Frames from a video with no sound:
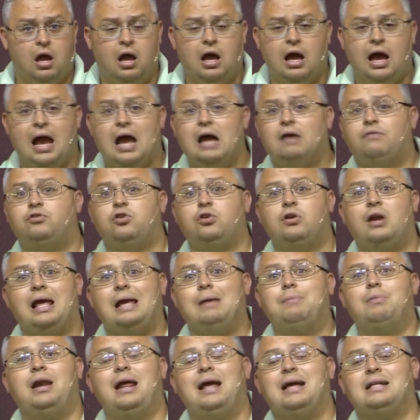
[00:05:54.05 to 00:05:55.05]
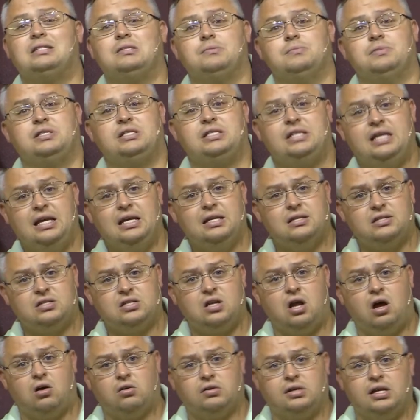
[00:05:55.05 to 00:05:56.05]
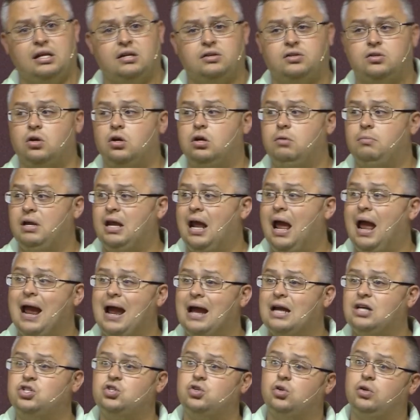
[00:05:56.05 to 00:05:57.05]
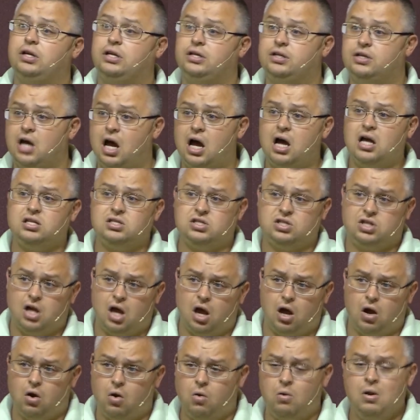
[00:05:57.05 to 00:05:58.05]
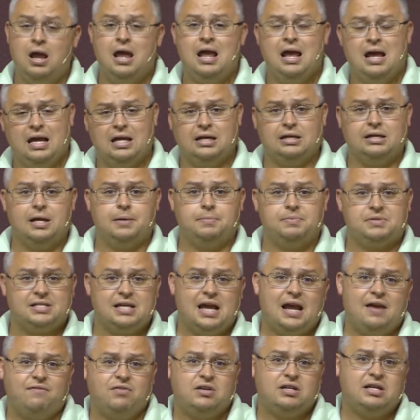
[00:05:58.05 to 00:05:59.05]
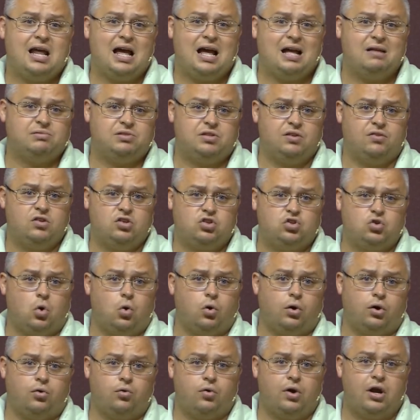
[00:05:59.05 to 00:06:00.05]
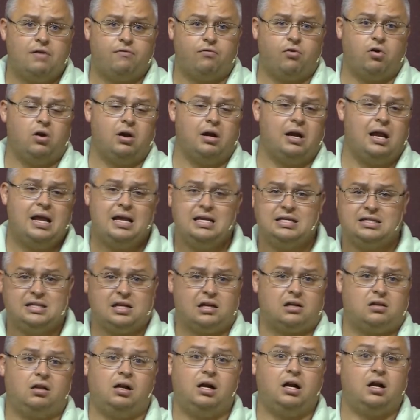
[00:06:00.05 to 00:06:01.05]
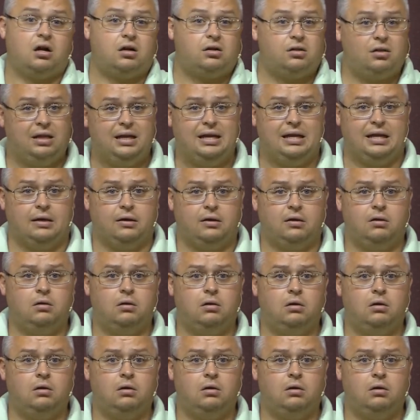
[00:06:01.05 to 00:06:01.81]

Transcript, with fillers: After Naaman had some sense talked into him, he actually does go and dip seven times in the Jordan River and he's declared clean.